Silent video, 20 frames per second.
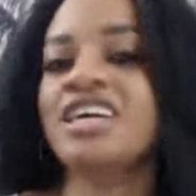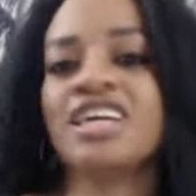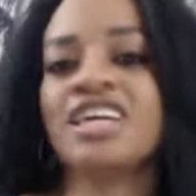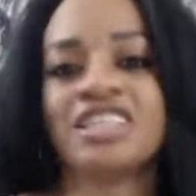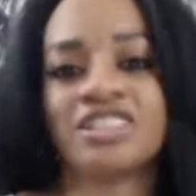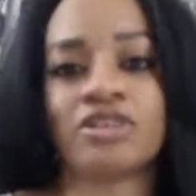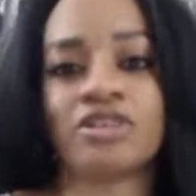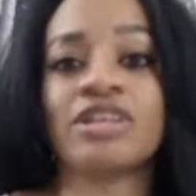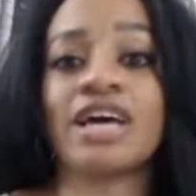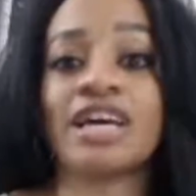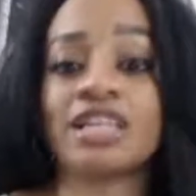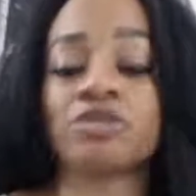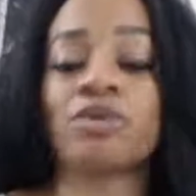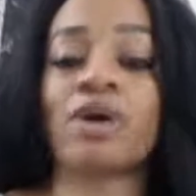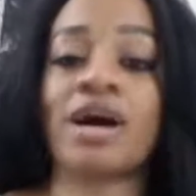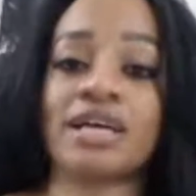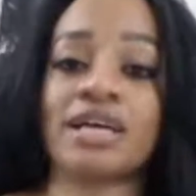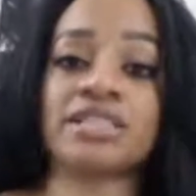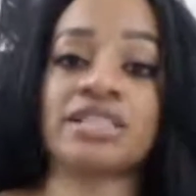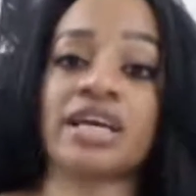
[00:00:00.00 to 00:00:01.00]
So that's
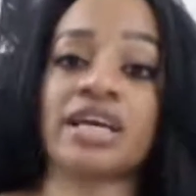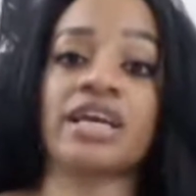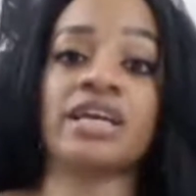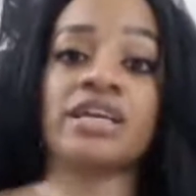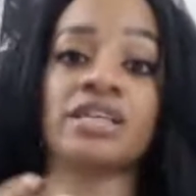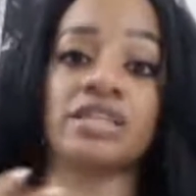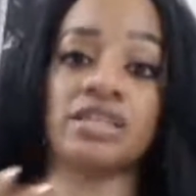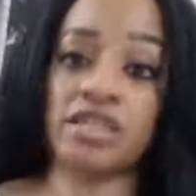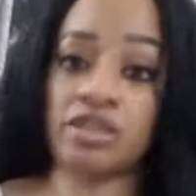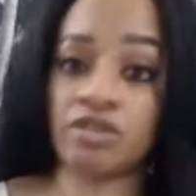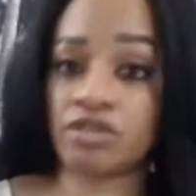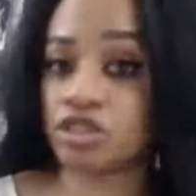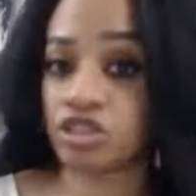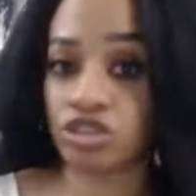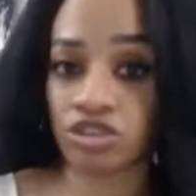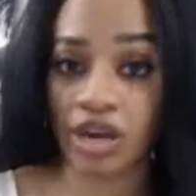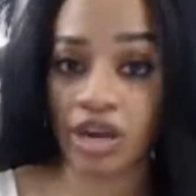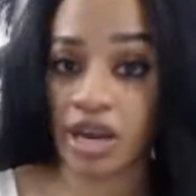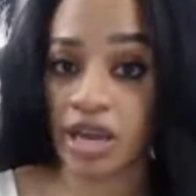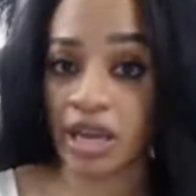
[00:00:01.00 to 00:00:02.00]
why I say give it a
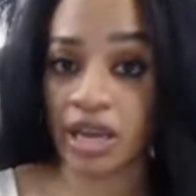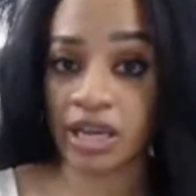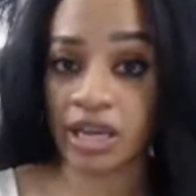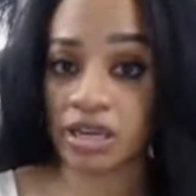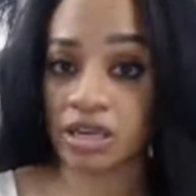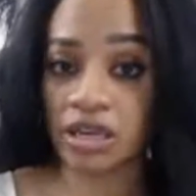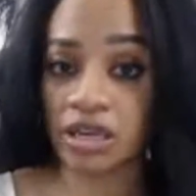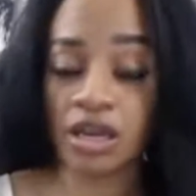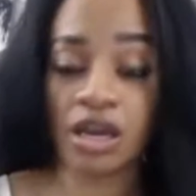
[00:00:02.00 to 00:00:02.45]
try.